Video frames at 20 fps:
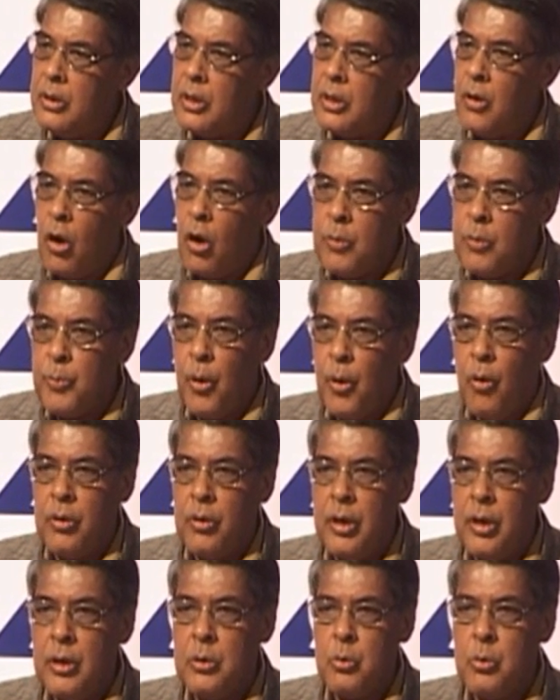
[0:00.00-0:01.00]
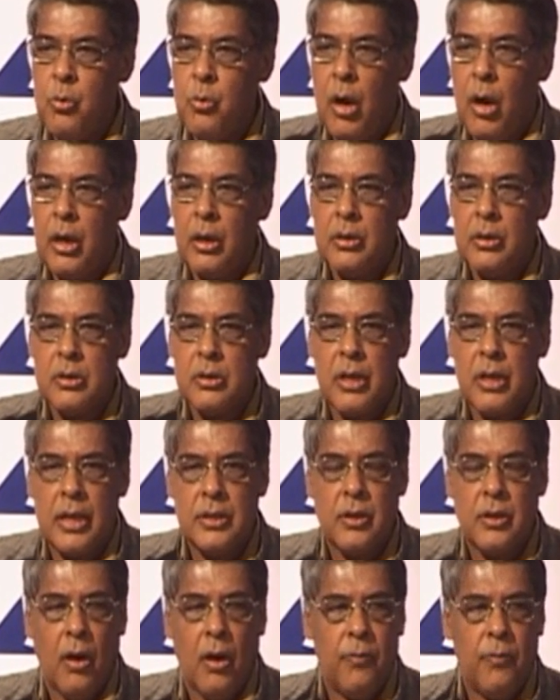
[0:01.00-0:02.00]
Not belonging to a
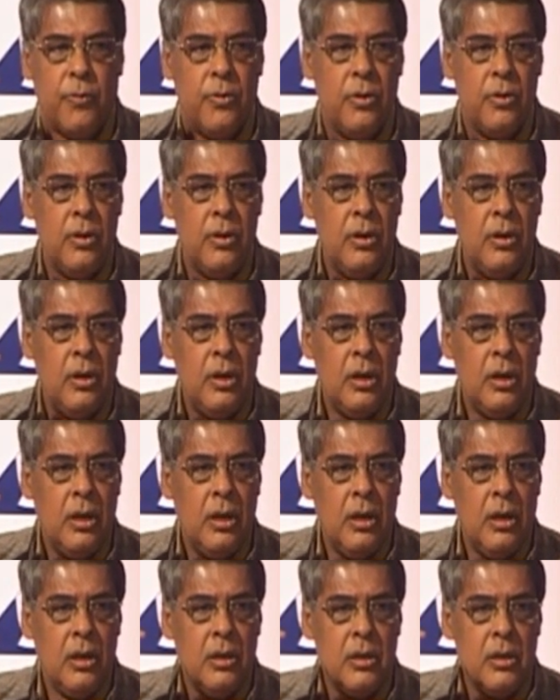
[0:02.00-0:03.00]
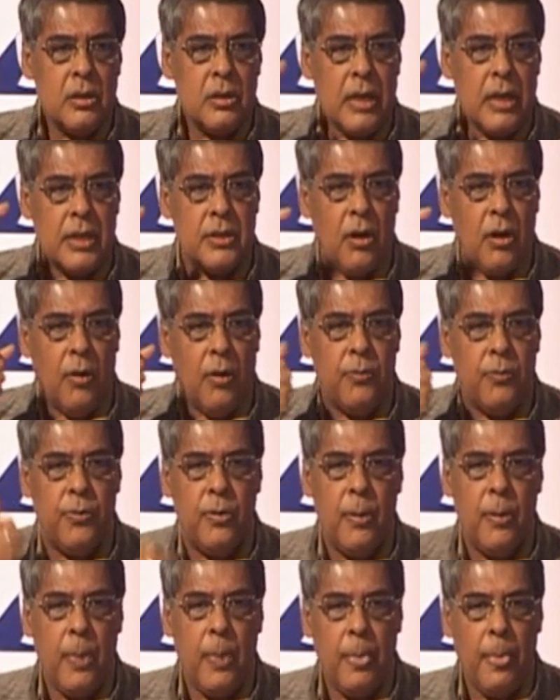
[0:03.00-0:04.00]
sense of sense of
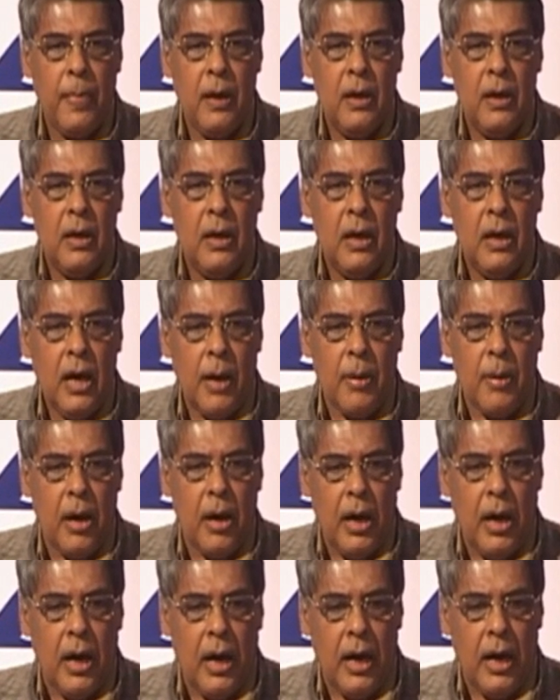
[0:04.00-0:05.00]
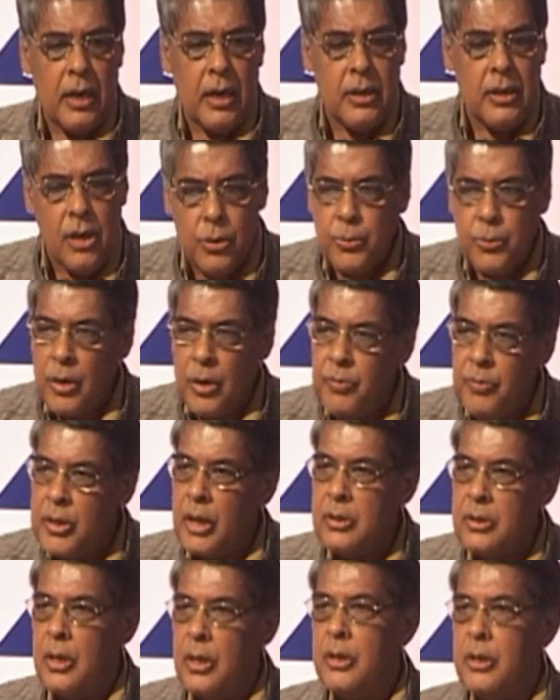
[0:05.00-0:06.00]
a, nation with
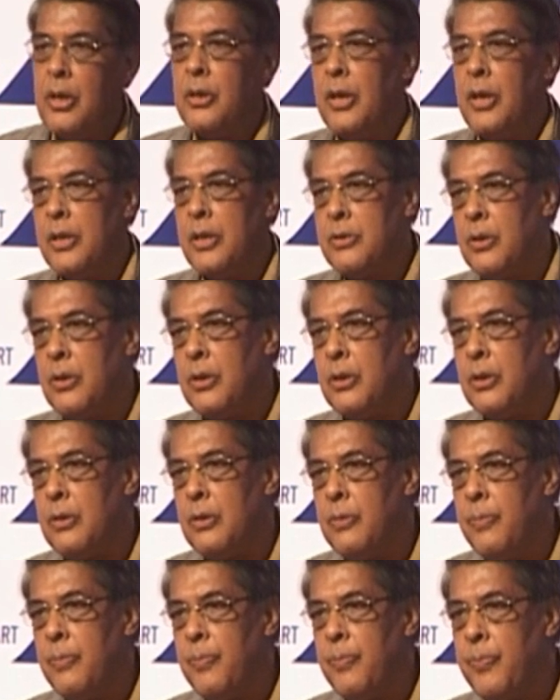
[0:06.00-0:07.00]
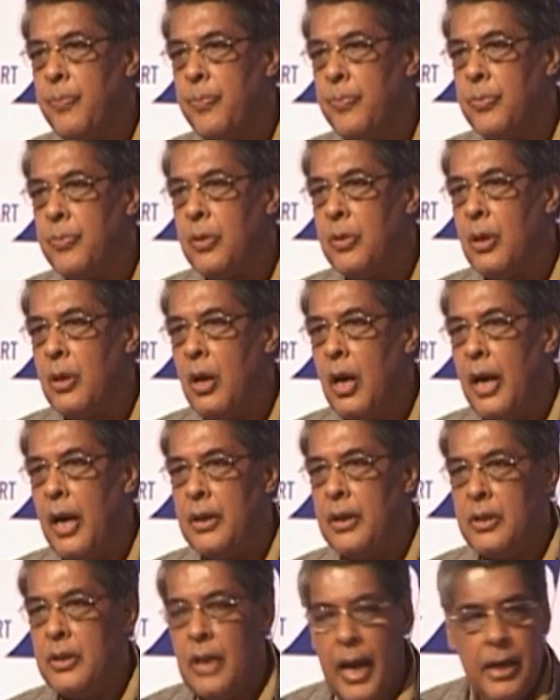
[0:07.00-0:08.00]
a certain destiny.
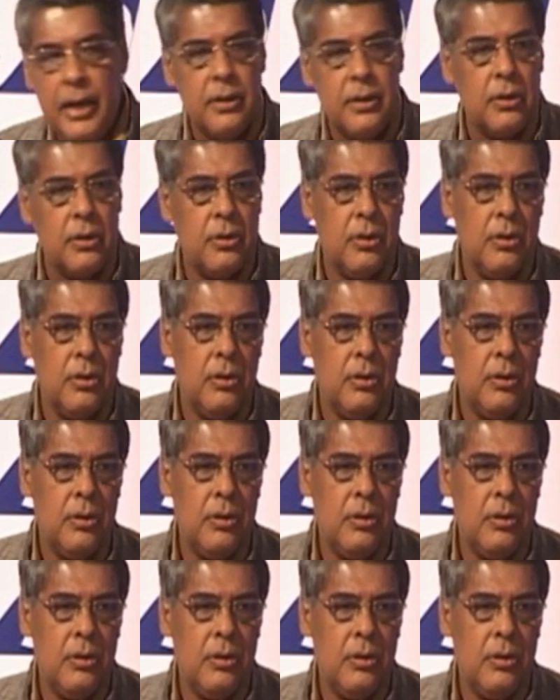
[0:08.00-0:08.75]
And that,